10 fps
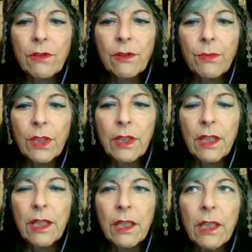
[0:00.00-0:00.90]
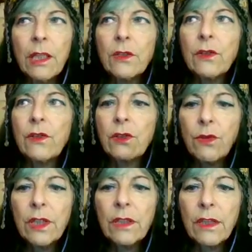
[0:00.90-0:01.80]
our ability to
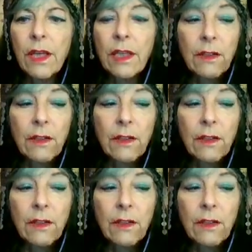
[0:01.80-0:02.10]
tune into that.